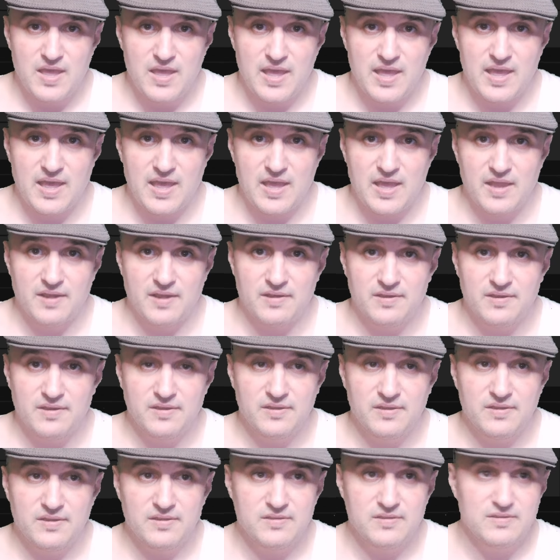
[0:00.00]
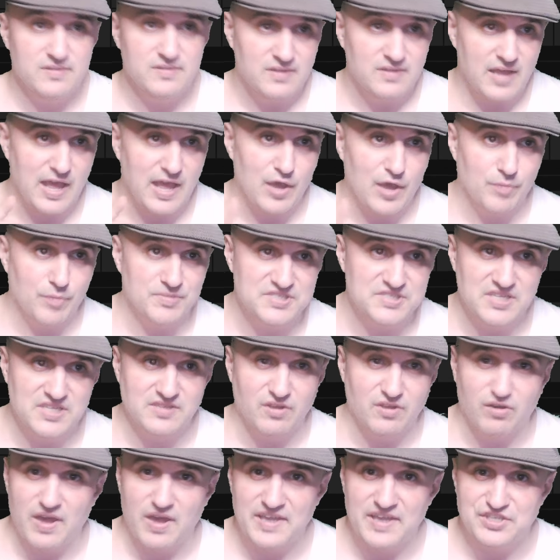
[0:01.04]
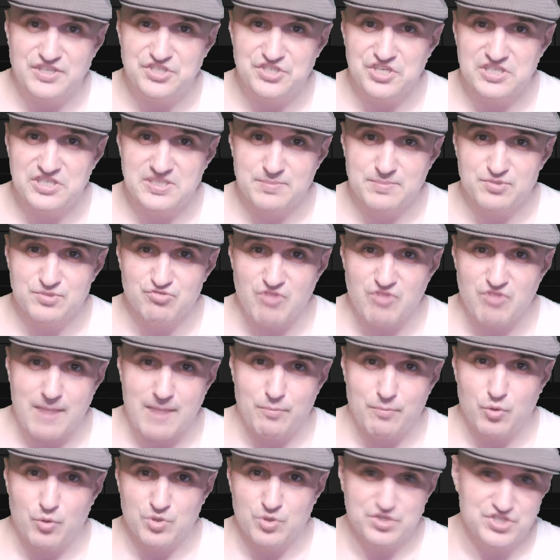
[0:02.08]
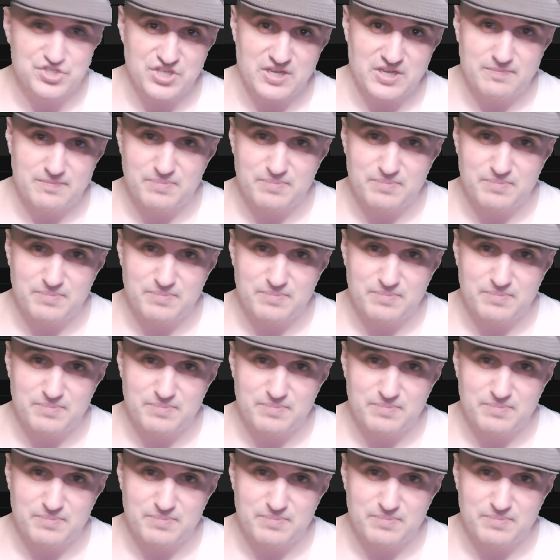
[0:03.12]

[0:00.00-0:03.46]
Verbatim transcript: And I almost did the like, share, subscribe horseshit,